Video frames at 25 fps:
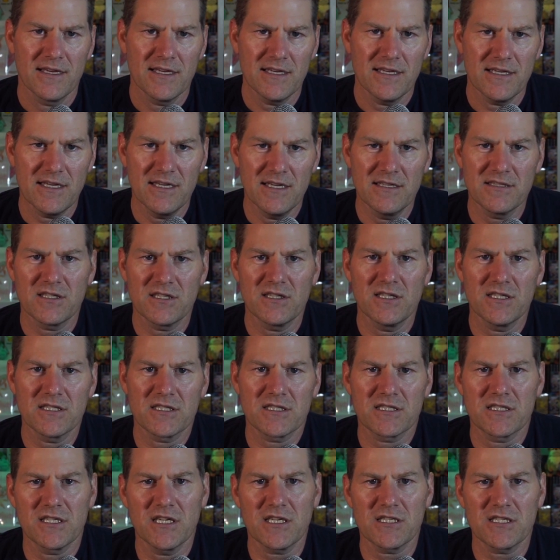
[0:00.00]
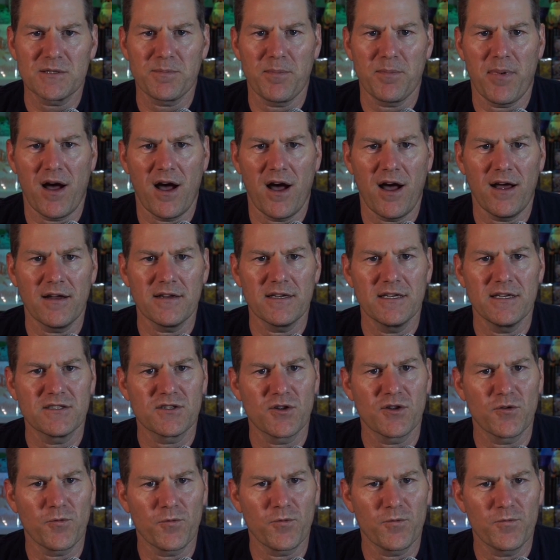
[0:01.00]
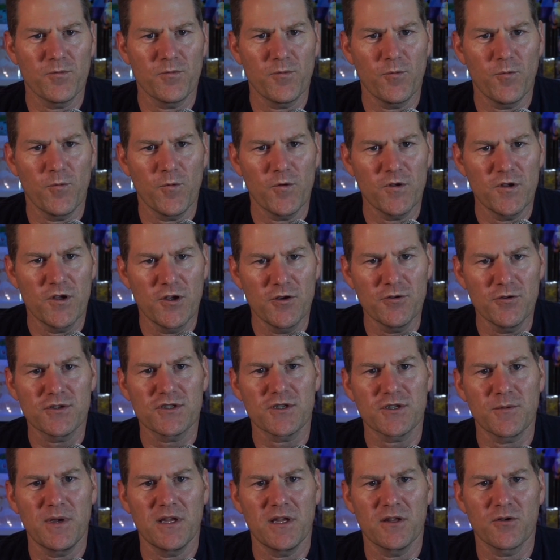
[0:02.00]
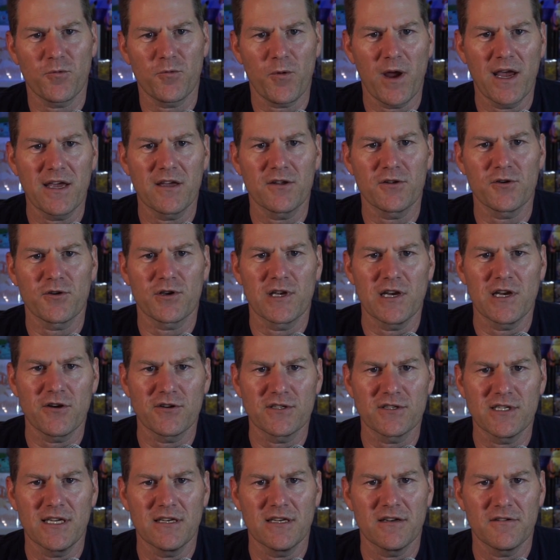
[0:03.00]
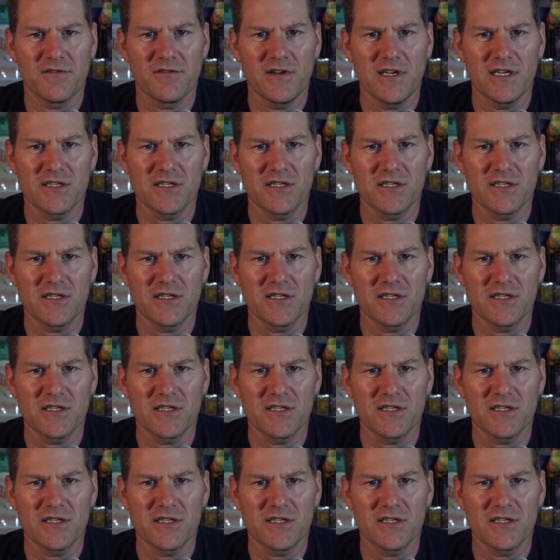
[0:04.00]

Into the 6th spot is used to be the regular Giratina V